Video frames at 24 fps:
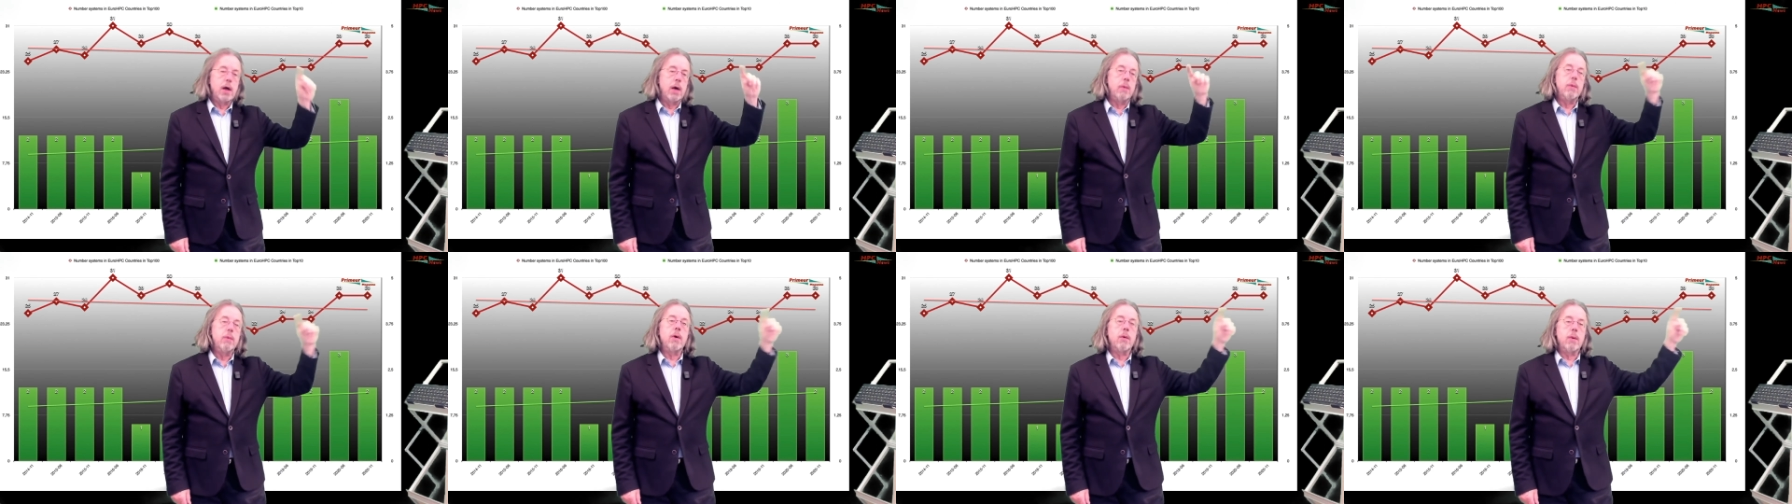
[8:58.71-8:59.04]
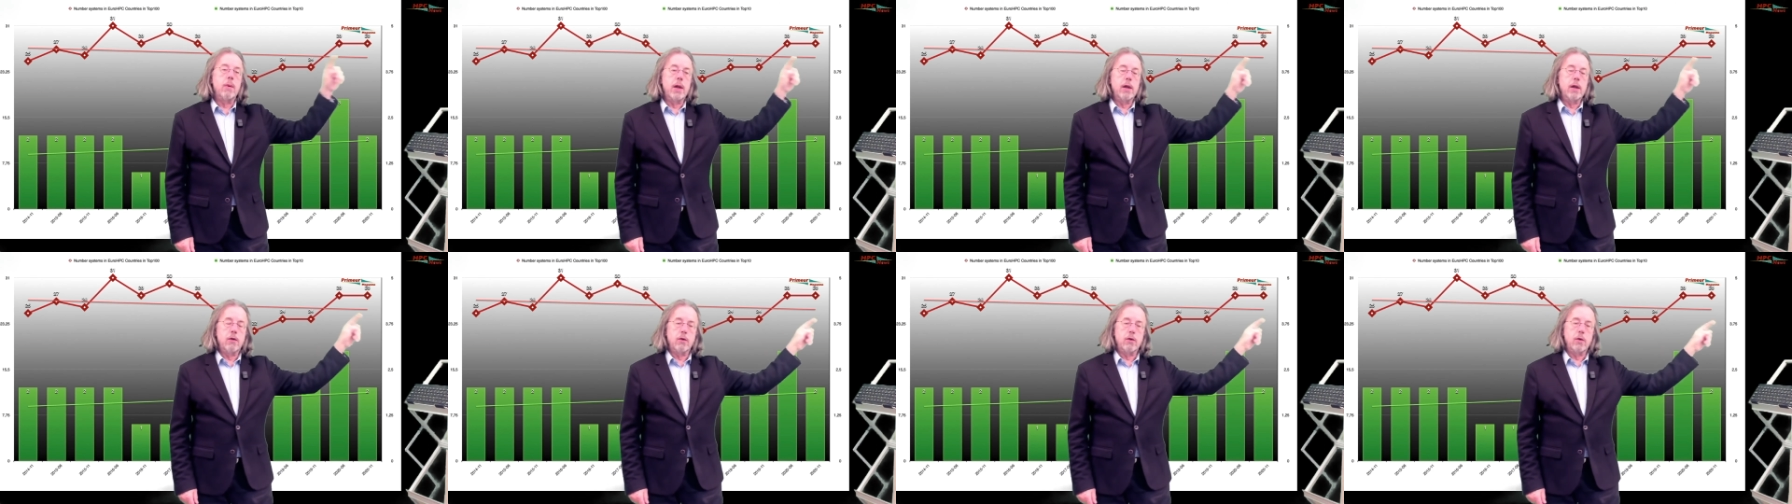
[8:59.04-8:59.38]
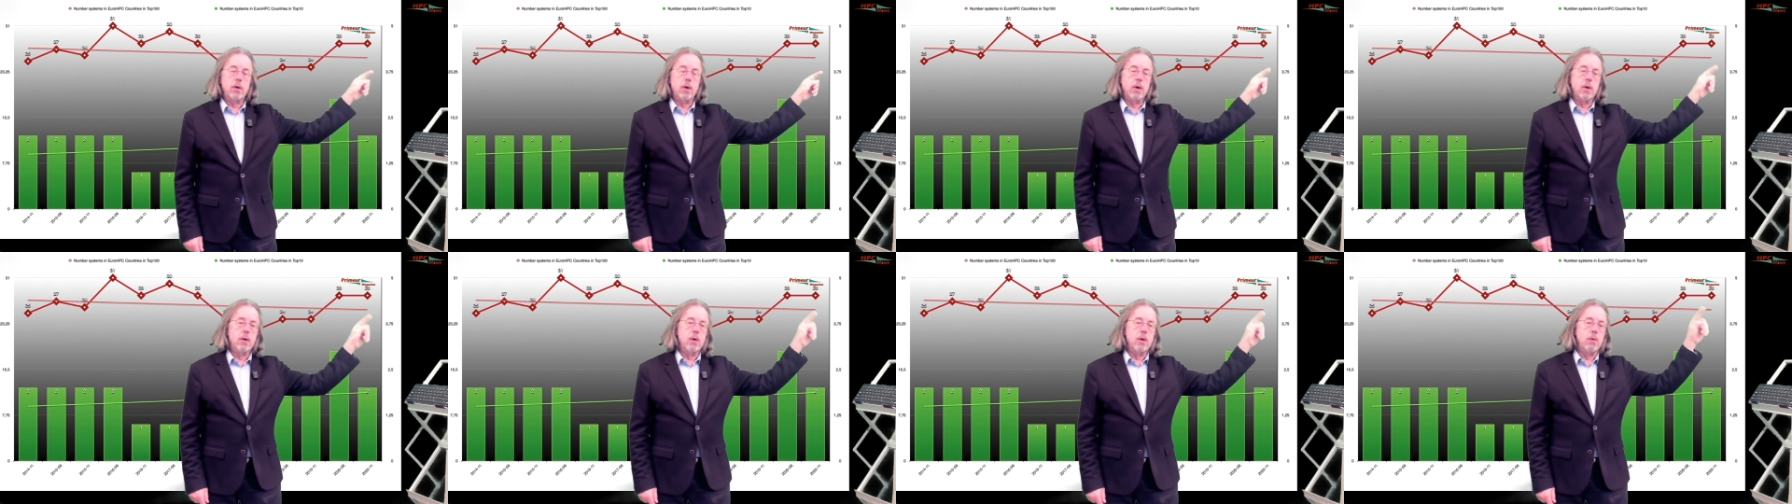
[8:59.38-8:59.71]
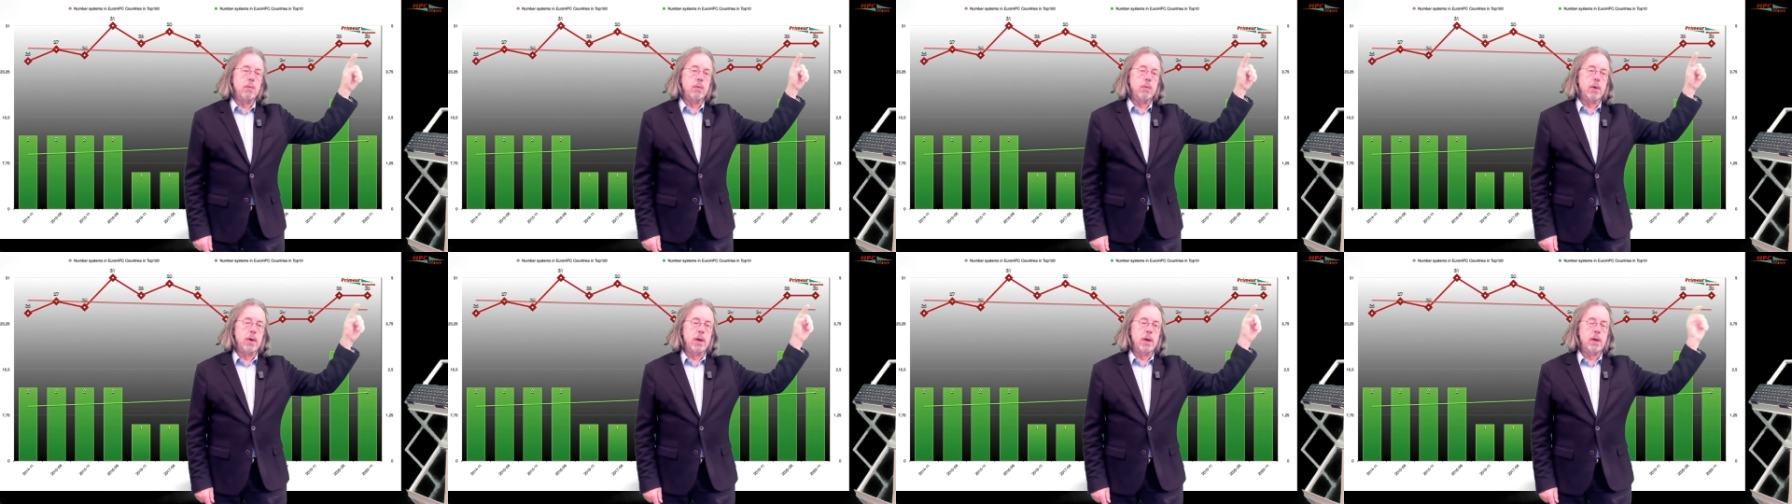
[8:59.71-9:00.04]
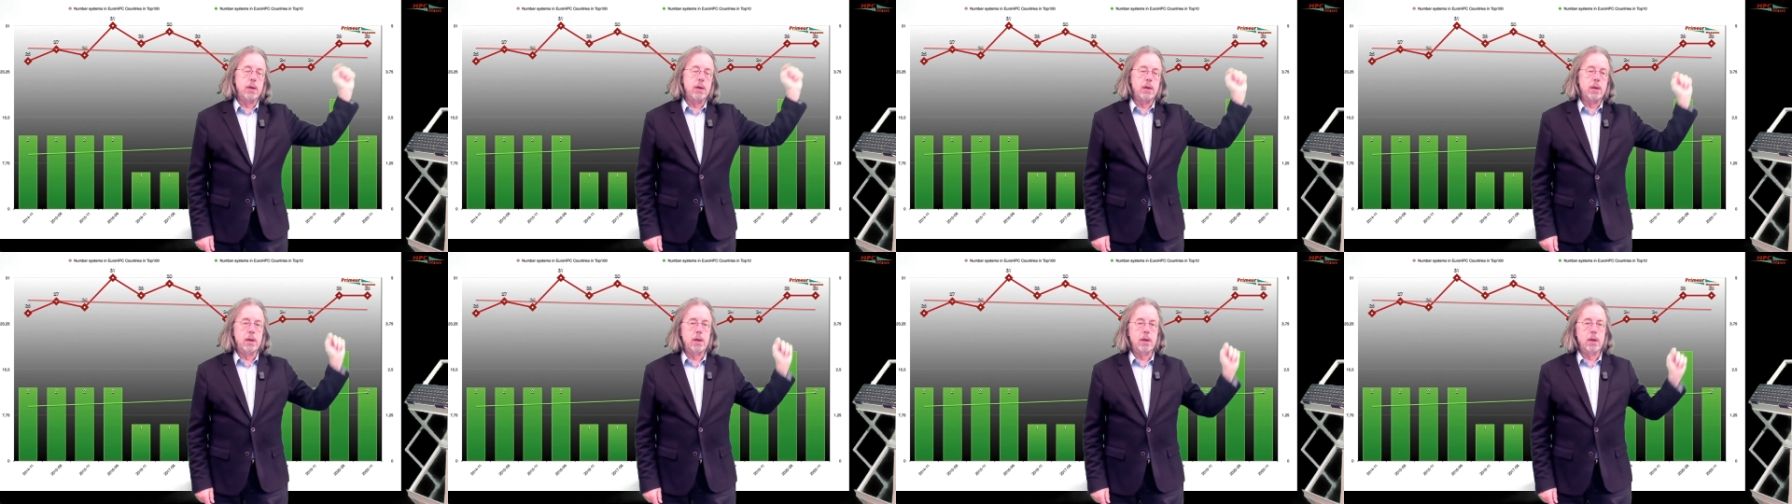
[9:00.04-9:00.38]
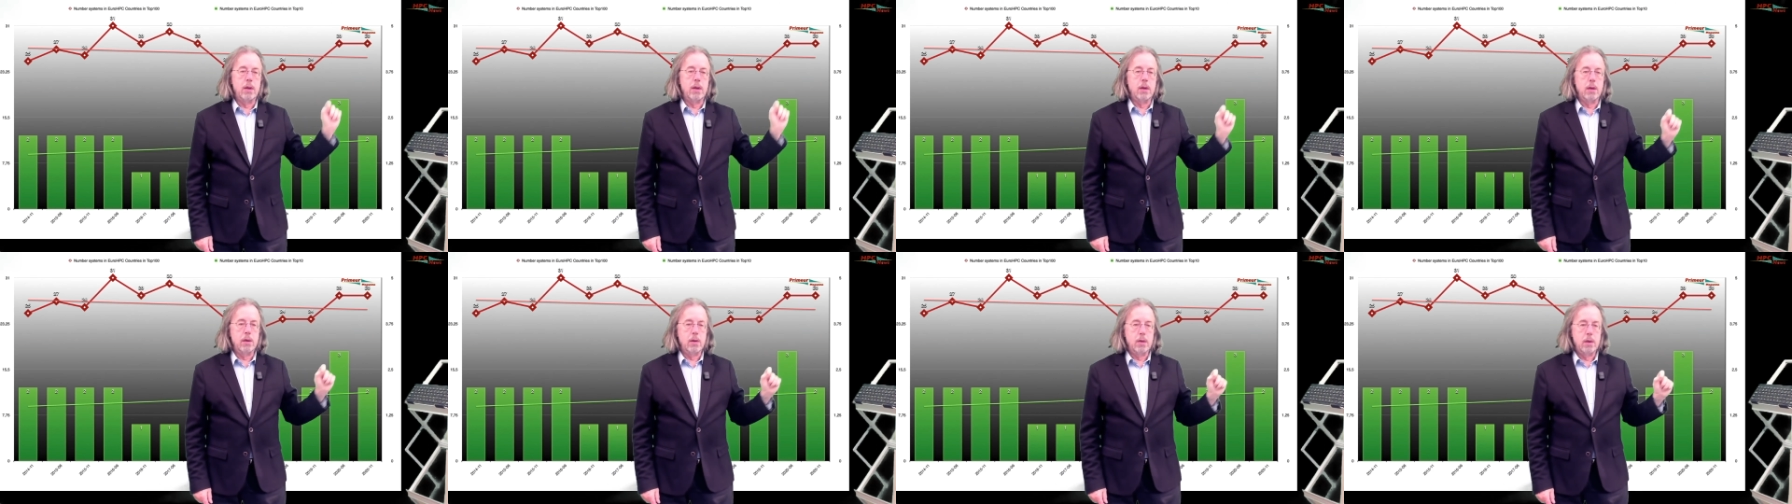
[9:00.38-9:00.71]
And we already saw a number in
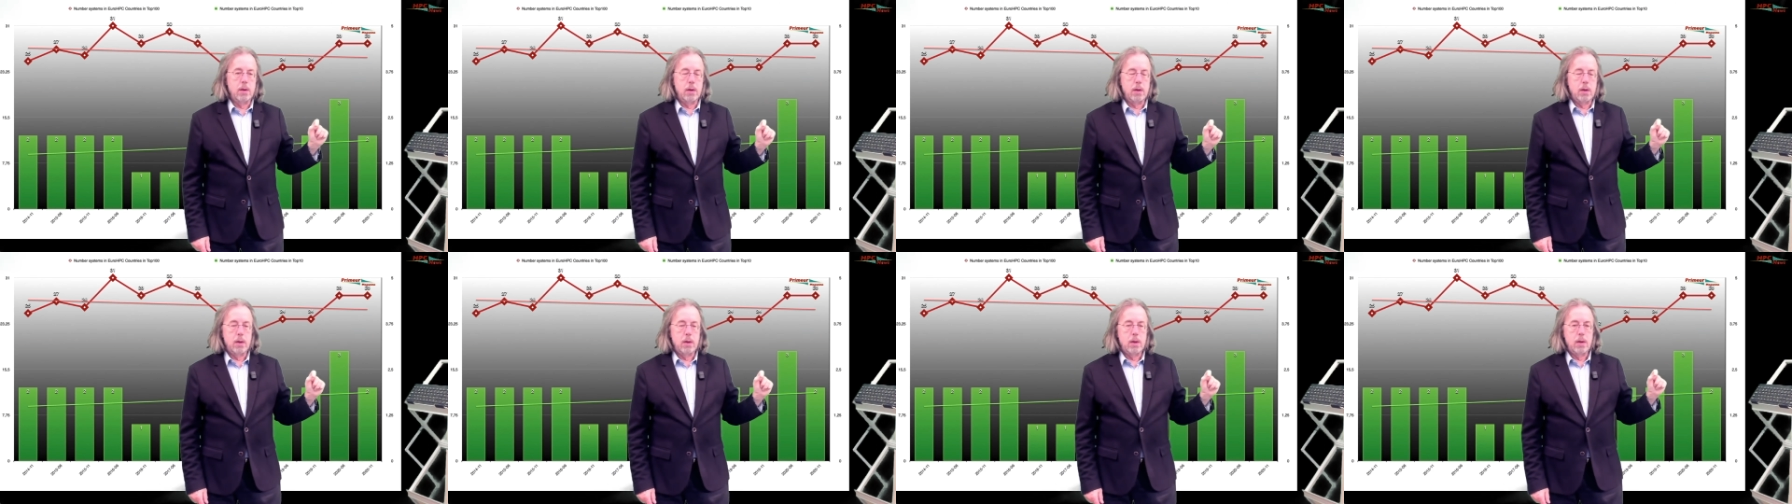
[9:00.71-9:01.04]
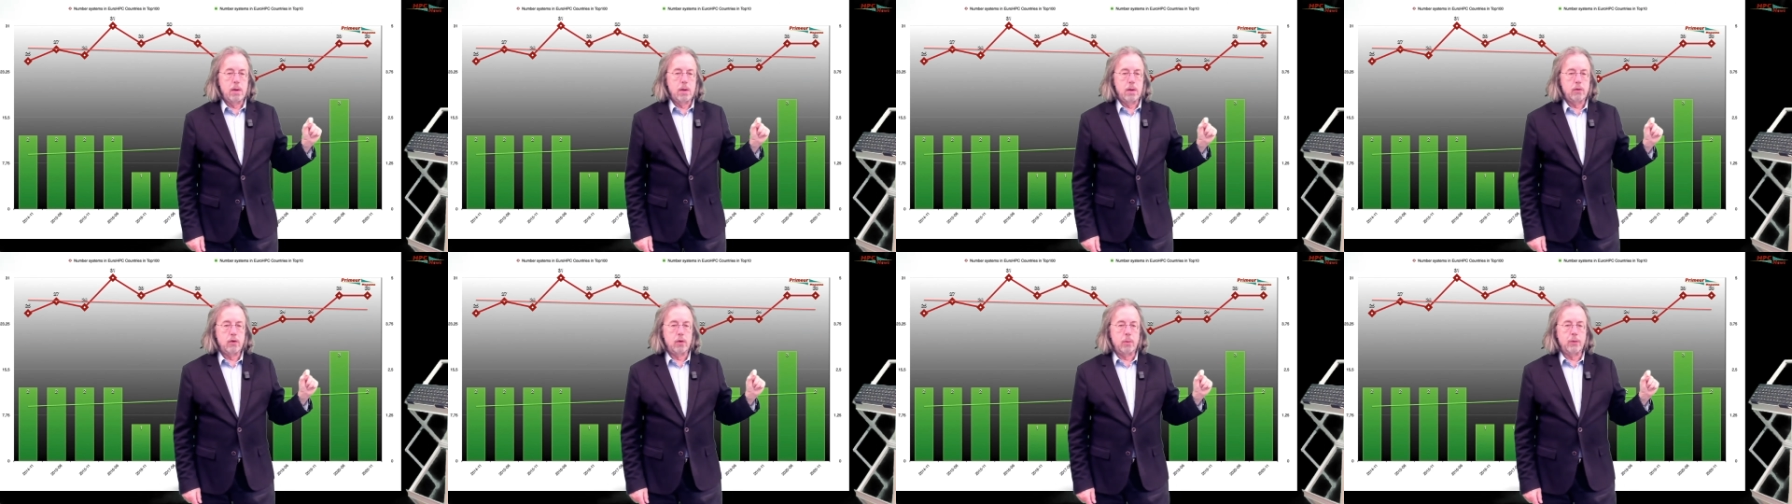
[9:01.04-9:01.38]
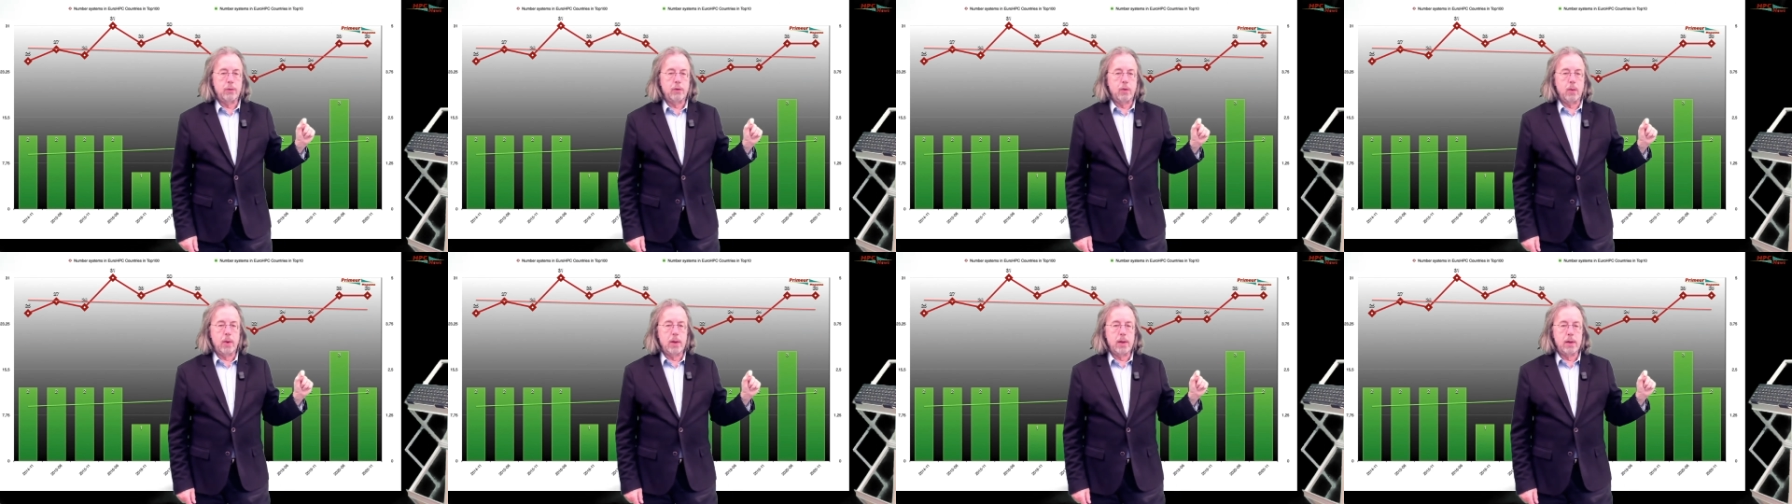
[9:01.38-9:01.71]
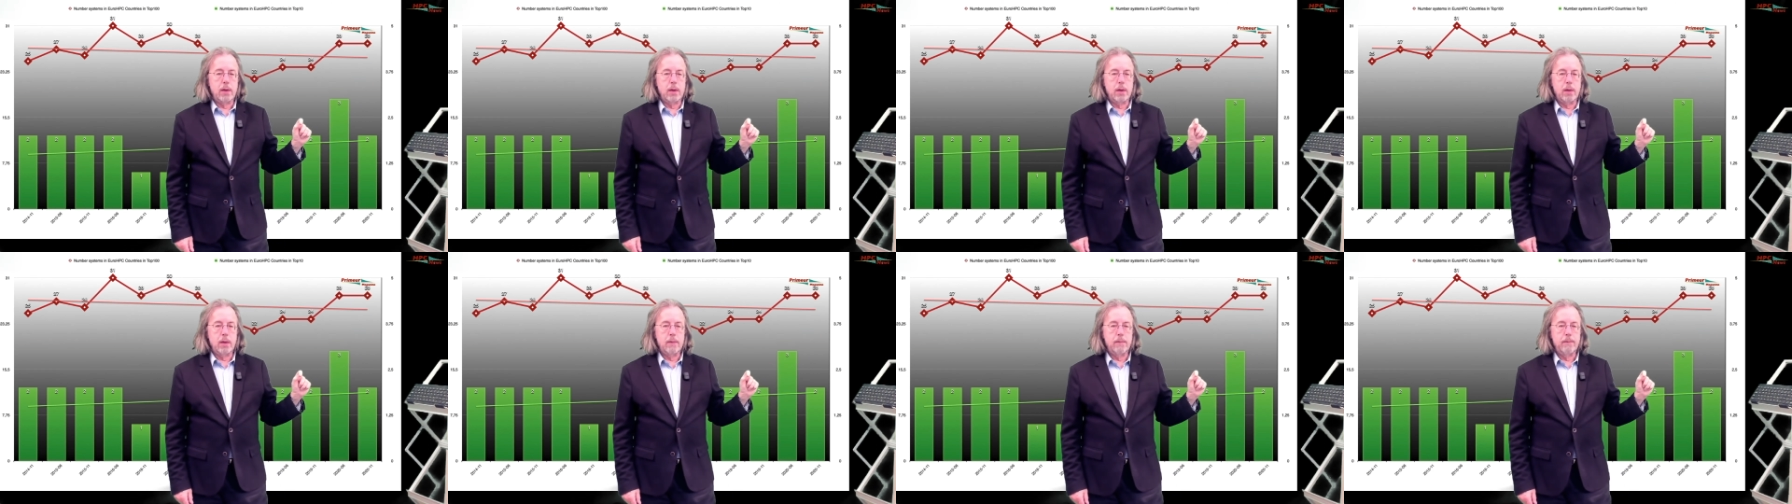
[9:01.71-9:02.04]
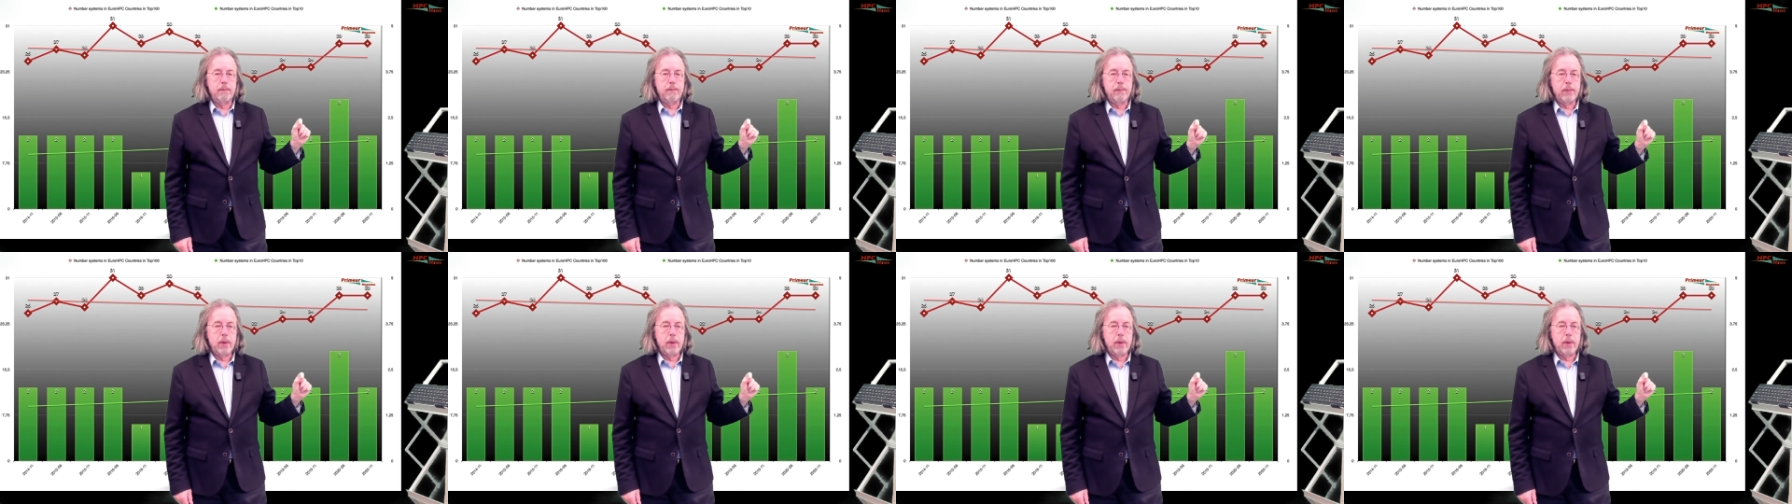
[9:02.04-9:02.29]
the uh, top twenty.